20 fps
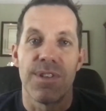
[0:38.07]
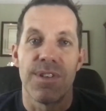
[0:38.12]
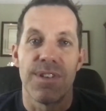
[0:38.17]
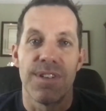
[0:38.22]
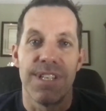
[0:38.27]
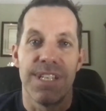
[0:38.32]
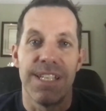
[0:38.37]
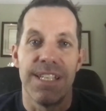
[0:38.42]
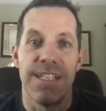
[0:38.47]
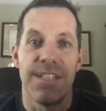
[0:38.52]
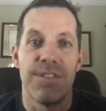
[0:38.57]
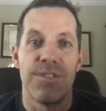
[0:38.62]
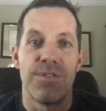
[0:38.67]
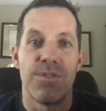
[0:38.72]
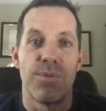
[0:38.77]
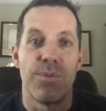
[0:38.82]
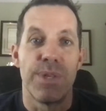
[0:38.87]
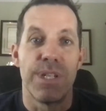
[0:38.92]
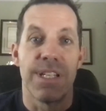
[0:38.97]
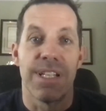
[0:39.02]
need
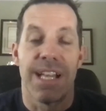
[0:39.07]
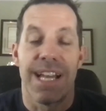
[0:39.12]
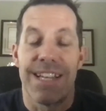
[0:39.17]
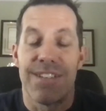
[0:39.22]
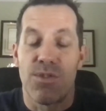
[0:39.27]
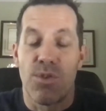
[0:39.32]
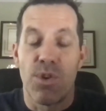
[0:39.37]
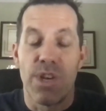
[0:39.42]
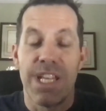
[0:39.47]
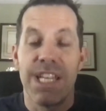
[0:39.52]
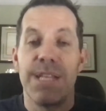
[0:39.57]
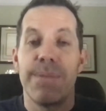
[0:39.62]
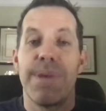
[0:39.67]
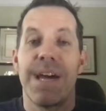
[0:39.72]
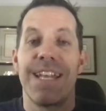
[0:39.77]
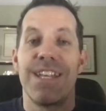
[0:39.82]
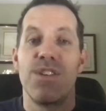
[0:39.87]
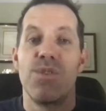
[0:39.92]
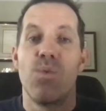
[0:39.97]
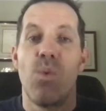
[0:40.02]
to realize, or
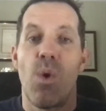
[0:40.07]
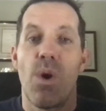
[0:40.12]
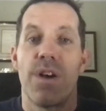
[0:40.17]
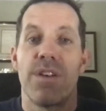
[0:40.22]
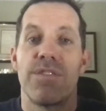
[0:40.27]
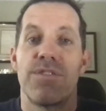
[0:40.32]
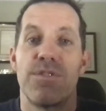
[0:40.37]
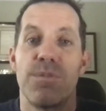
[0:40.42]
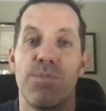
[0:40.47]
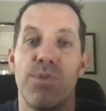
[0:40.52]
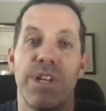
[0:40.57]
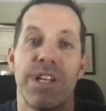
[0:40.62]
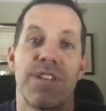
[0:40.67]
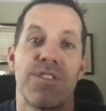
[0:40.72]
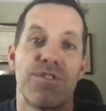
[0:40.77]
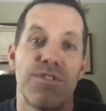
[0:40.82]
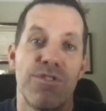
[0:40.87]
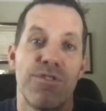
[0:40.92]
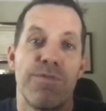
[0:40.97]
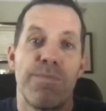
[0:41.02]
anybody who wants to bring a
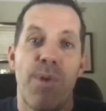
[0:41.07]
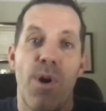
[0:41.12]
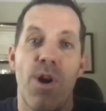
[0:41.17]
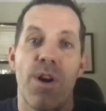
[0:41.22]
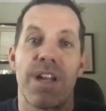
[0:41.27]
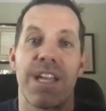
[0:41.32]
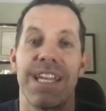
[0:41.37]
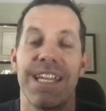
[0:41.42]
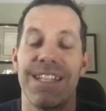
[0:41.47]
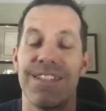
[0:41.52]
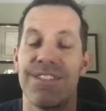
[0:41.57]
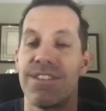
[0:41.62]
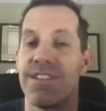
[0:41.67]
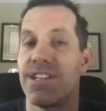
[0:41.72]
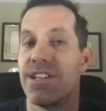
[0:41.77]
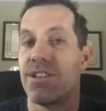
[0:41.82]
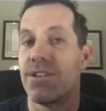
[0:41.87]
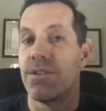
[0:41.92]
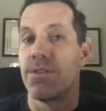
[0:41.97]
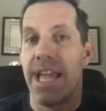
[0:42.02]
surf park into
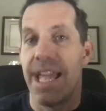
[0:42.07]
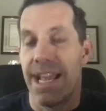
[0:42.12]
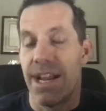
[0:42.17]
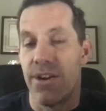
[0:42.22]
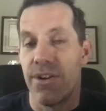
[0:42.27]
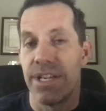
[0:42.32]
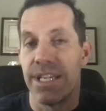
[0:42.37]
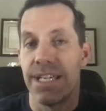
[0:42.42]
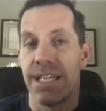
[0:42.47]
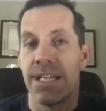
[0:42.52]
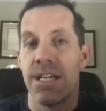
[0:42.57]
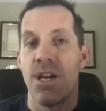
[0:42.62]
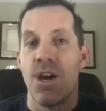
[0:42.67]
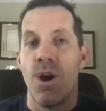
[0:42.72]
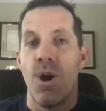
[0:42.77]
their area,